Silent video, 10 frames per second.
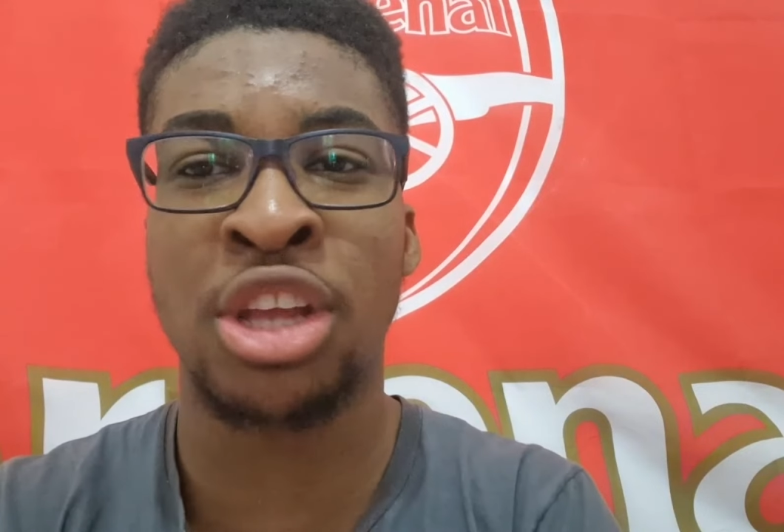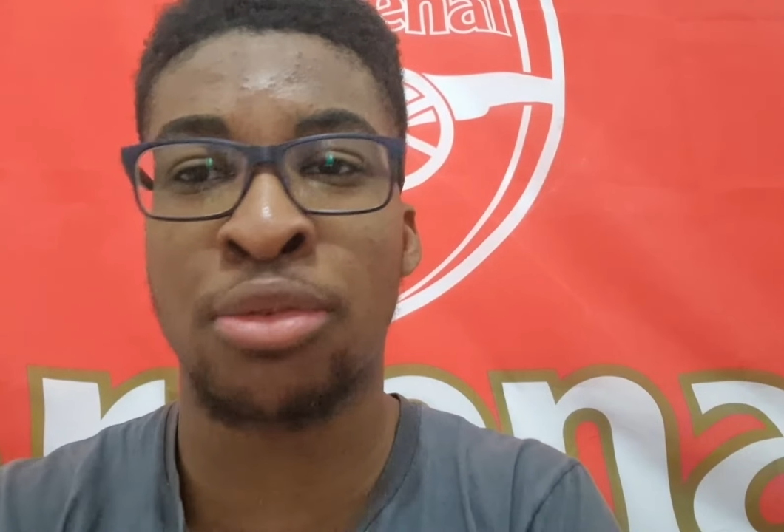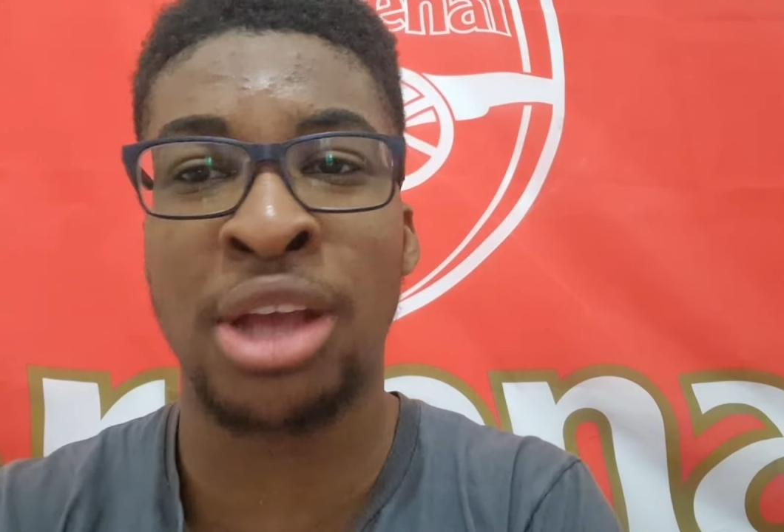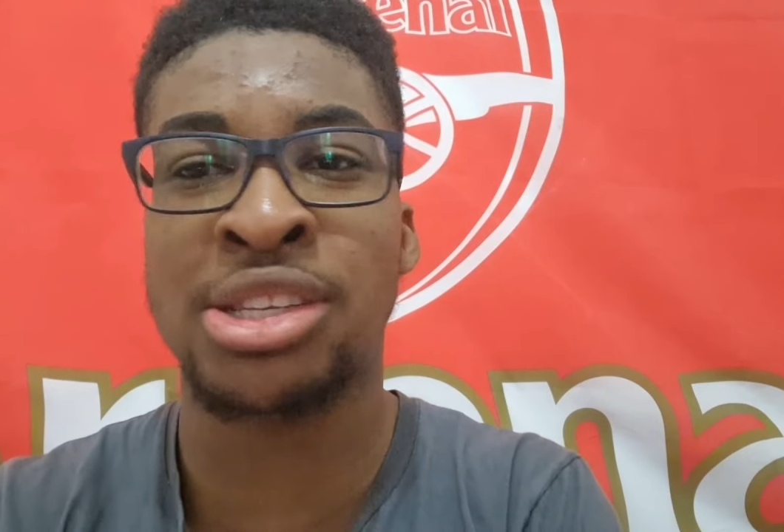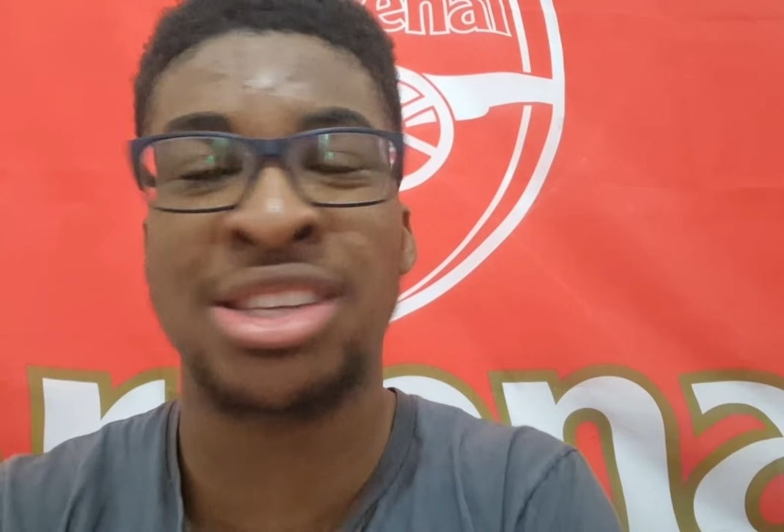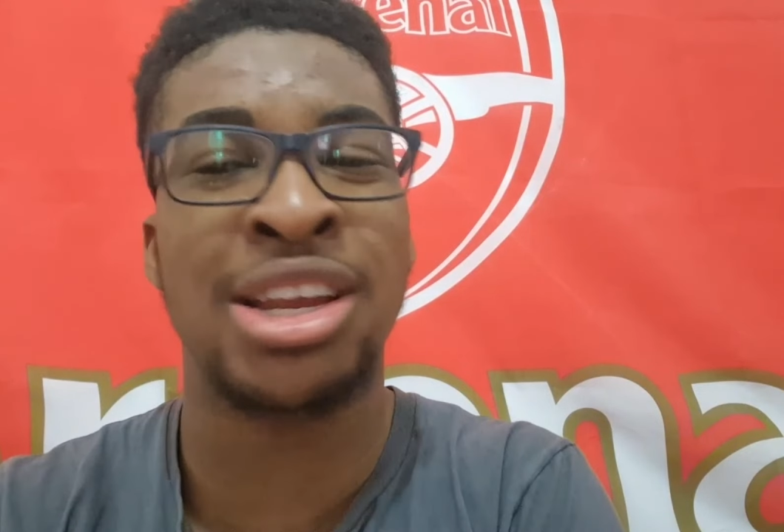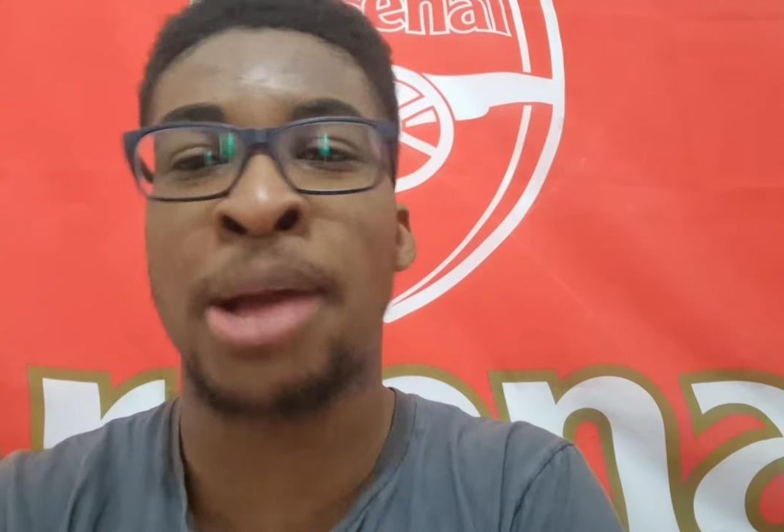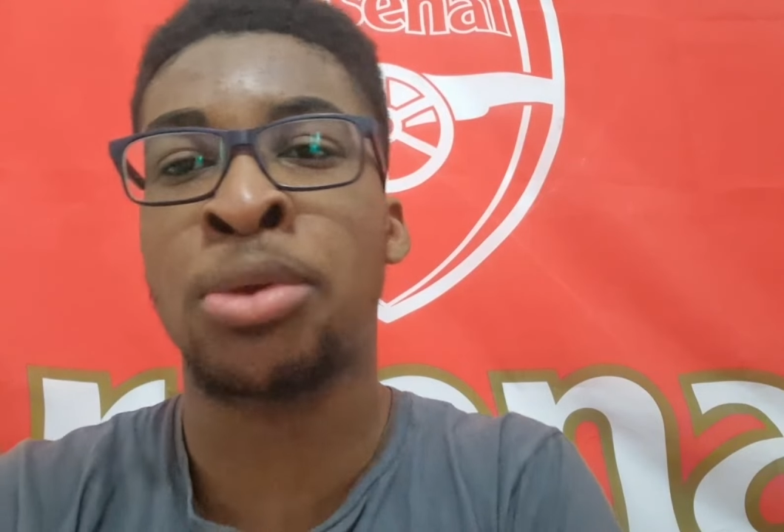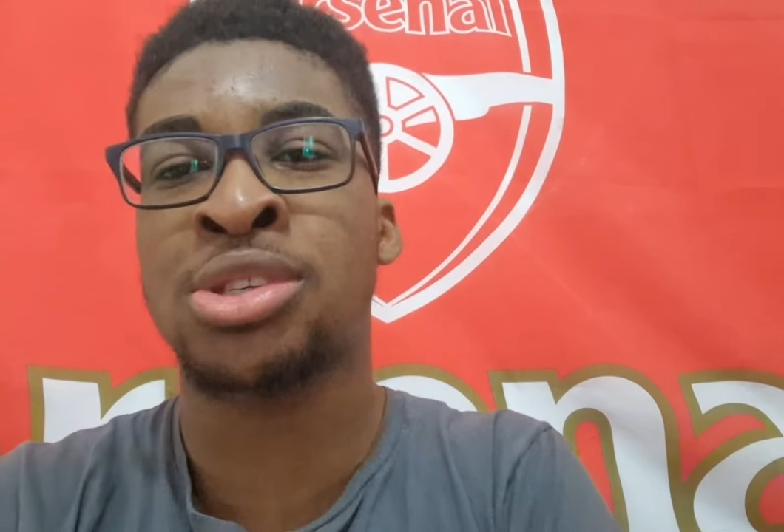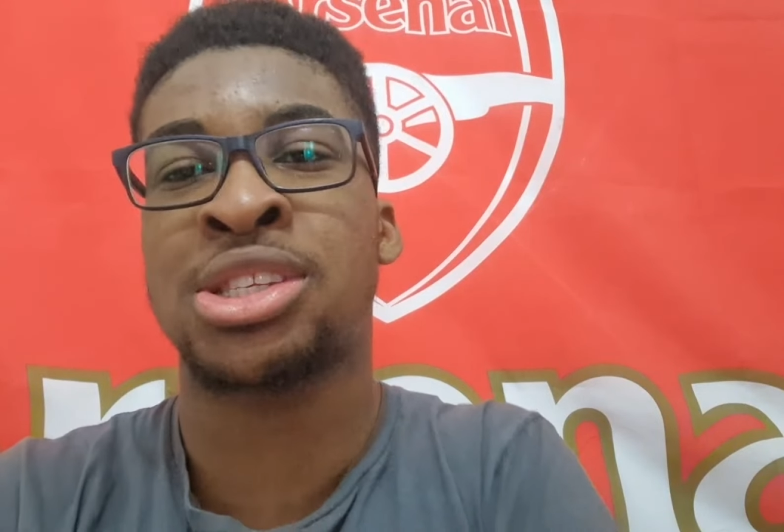directed, and
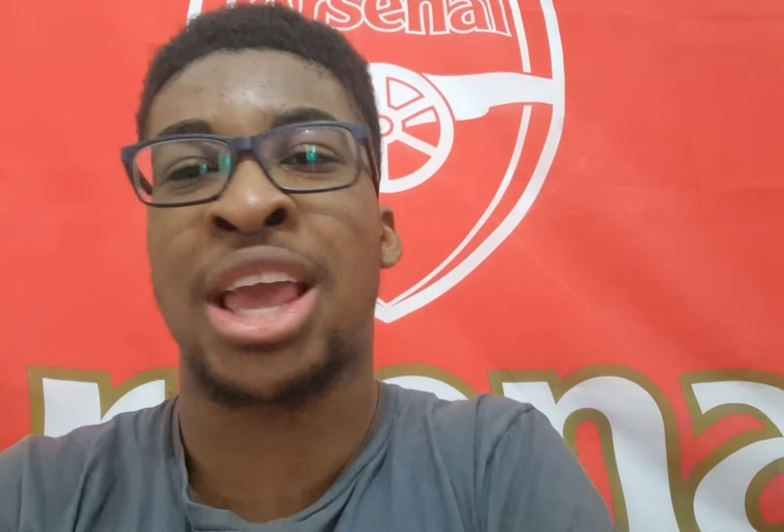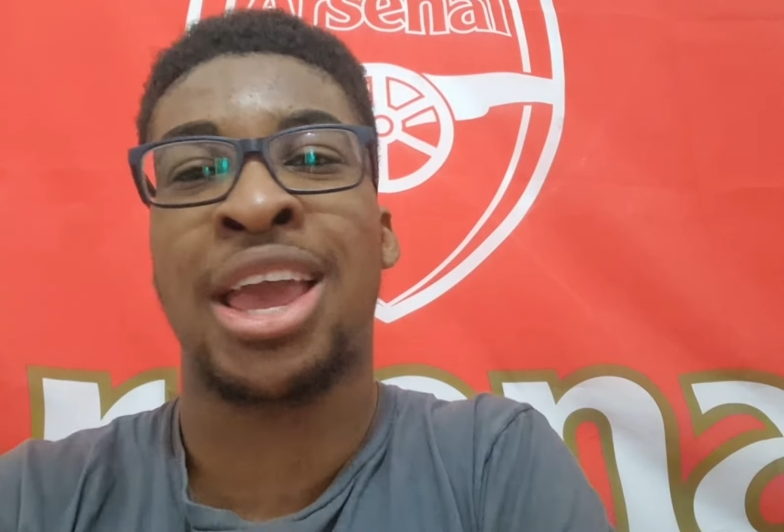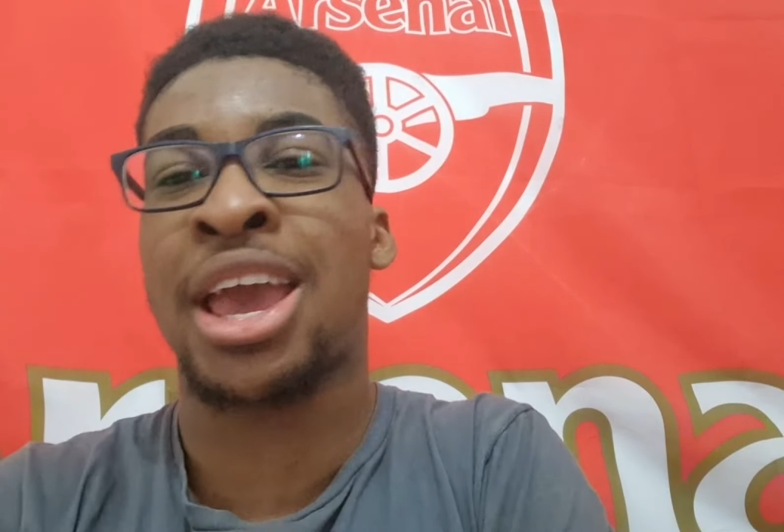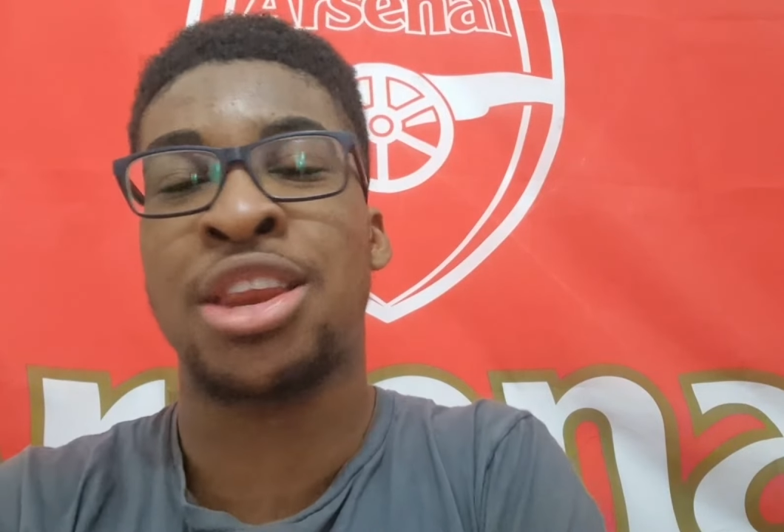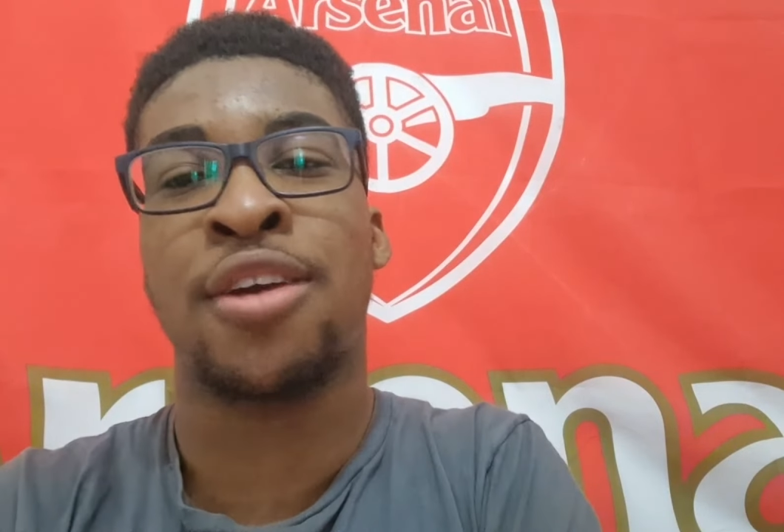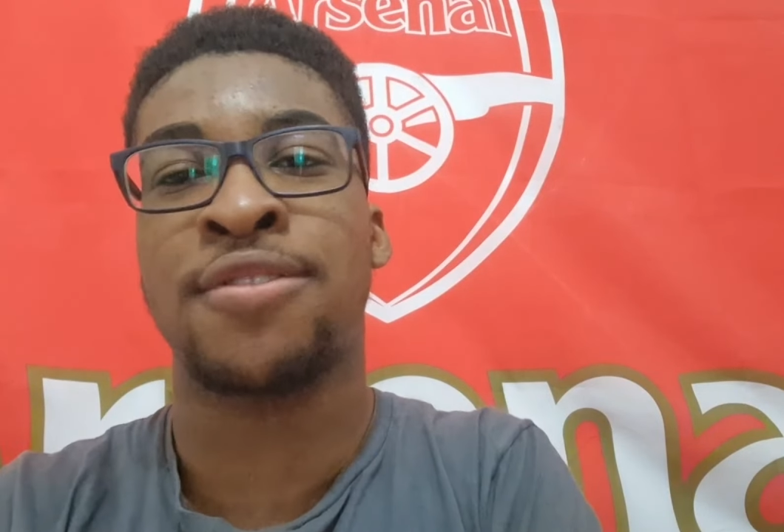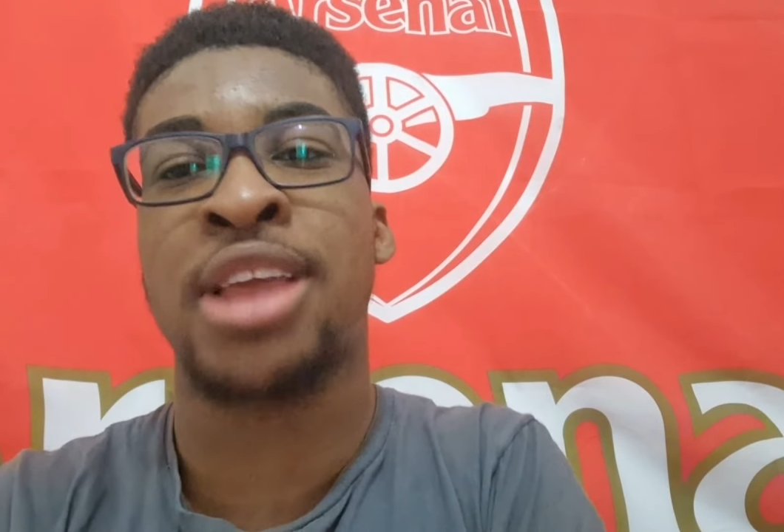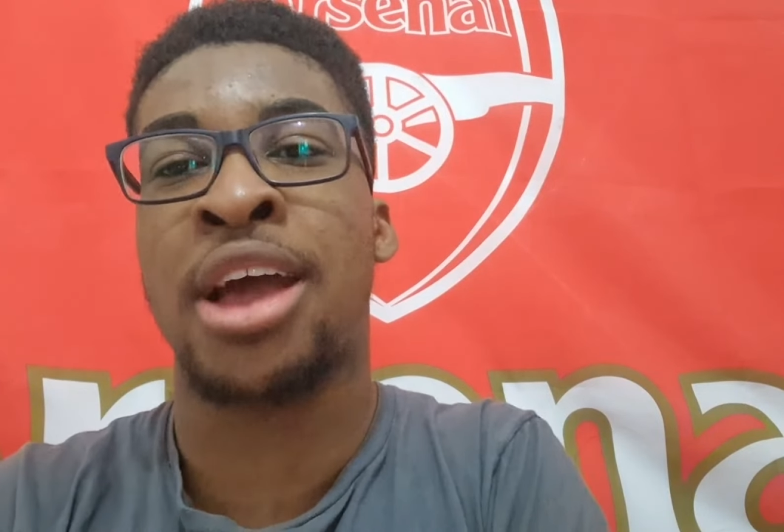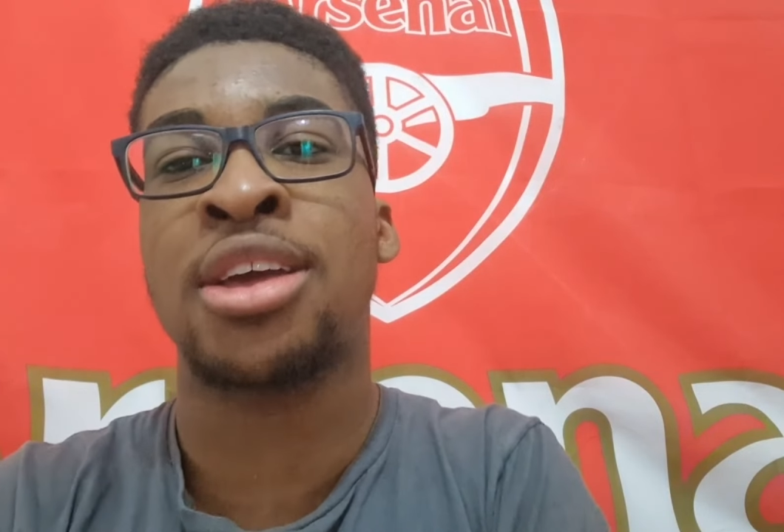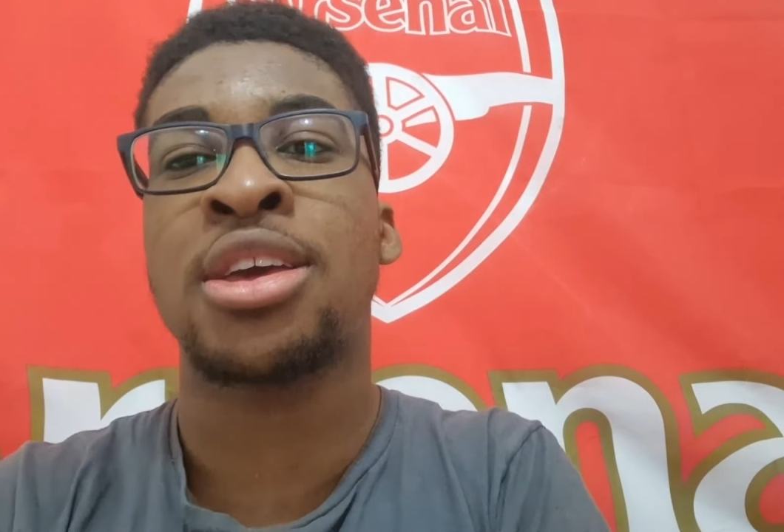I'm not saying any
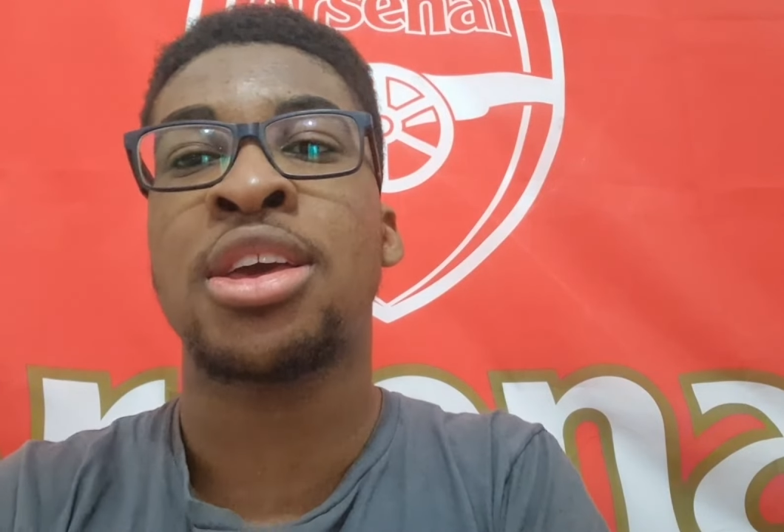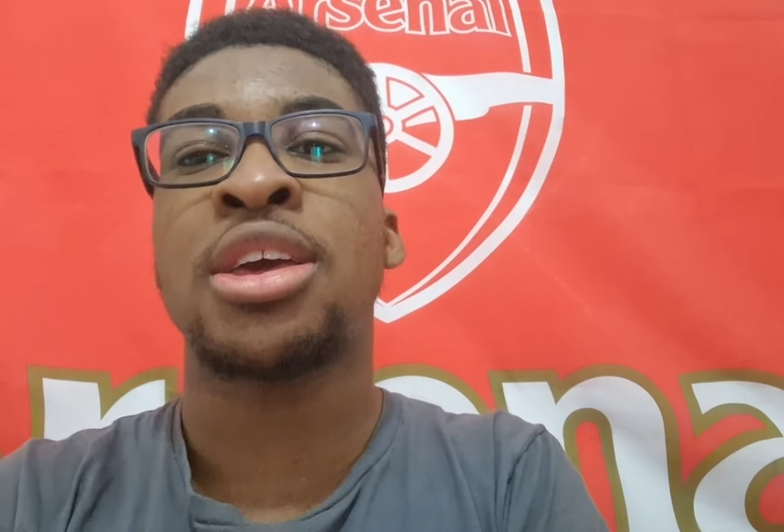of that.